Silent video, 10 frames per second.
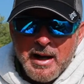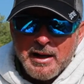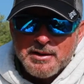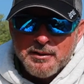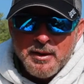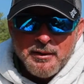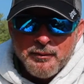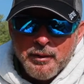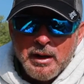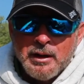I guess it, it
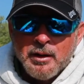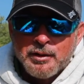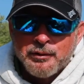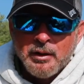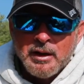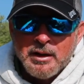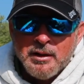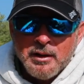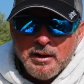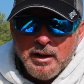really looks really
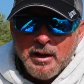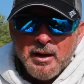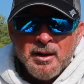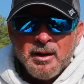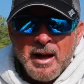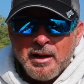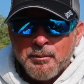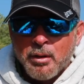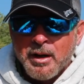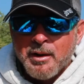uh, like a
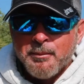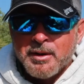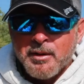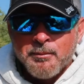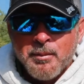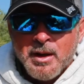brim, but the,